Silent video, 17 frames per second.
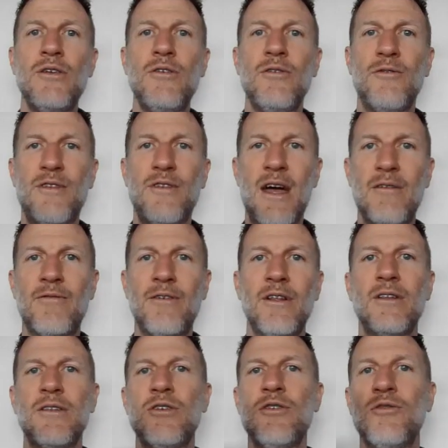you've
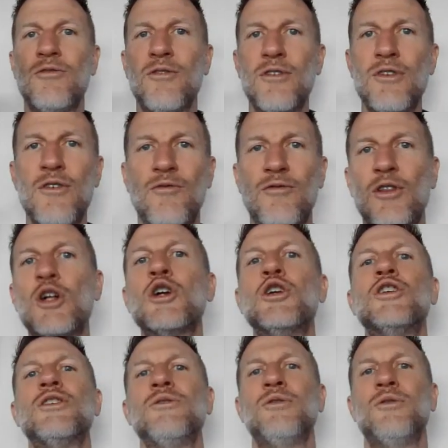learned
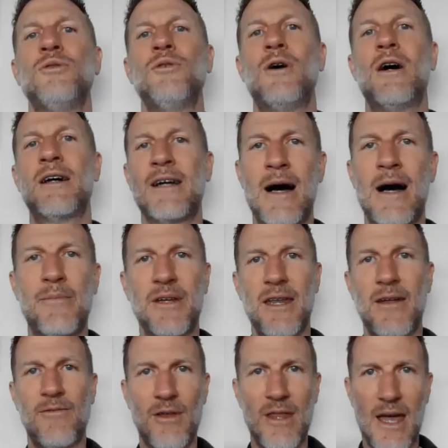to
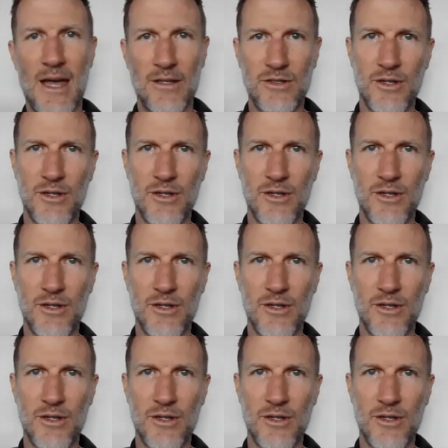accommodate for that.